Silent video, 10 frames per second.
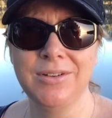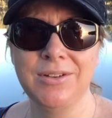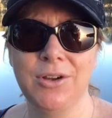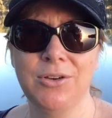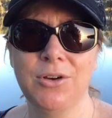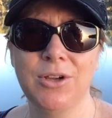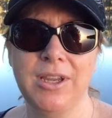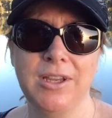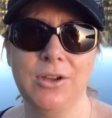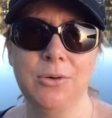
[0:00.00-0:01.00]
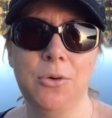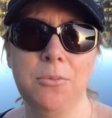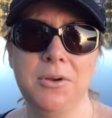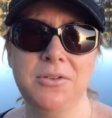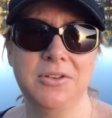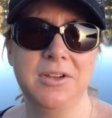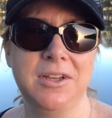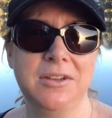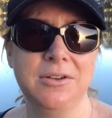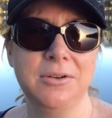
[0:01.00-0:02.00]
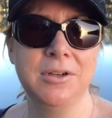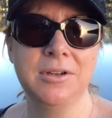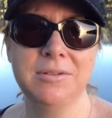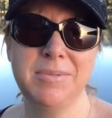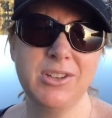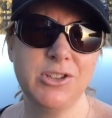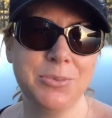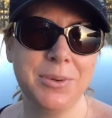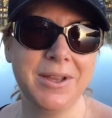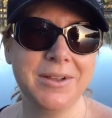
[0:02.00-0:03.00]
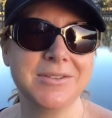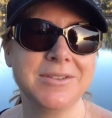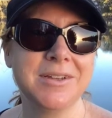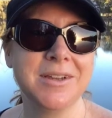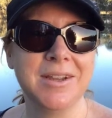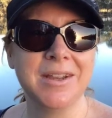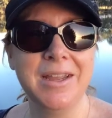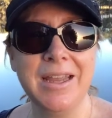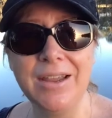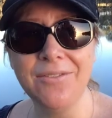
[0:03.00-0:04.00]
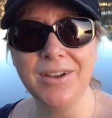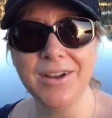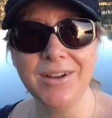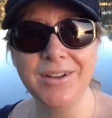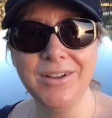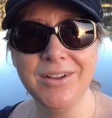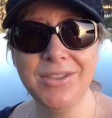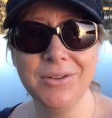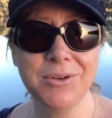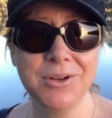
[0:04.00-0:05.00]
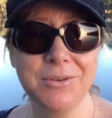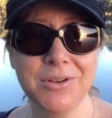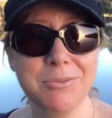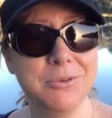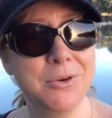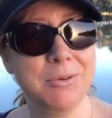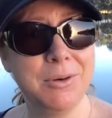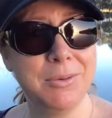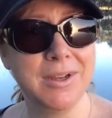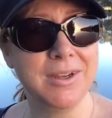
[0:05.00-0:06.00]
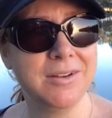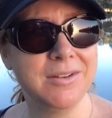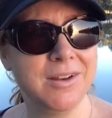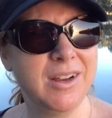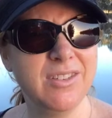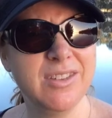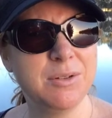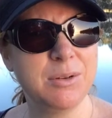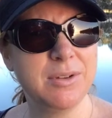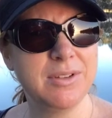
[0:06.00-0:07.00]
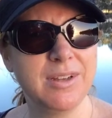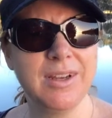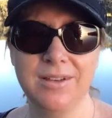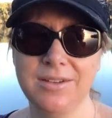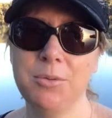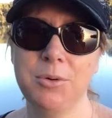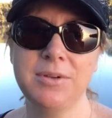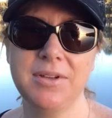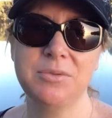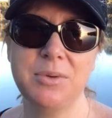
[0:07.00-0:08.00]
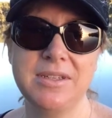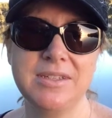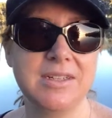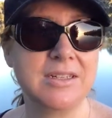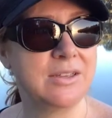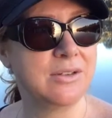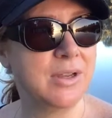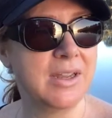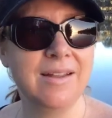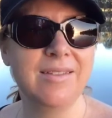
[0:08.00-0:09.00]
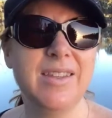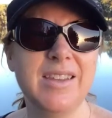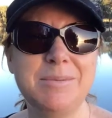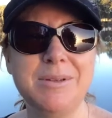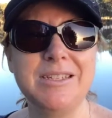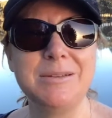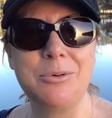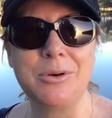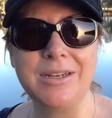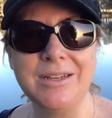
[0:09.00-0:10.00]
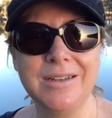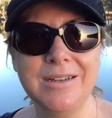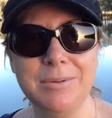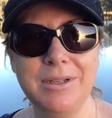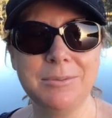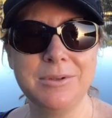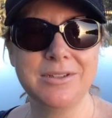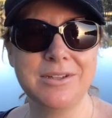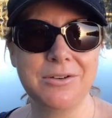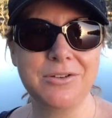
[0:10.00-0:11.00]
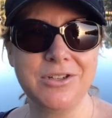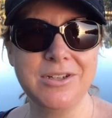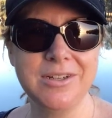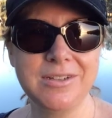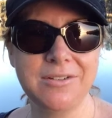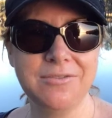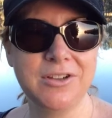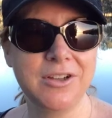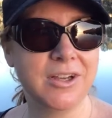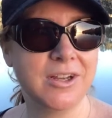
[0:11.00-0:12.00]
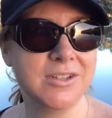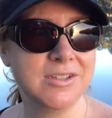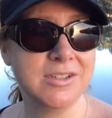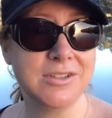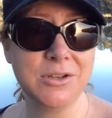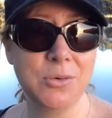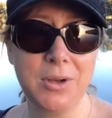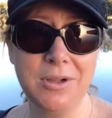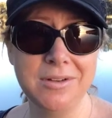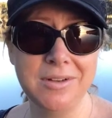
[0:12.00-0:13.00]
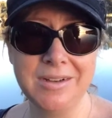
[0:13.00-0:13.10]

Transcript: No, not a kilo, almost a kilo. About 2 pounds heavier than what I was before I went away. I'd have to see what it was like, yeah, and what it was last Wednesday. So that's a bit disappointing, been a little bit discouraging because I feel like I just did so well.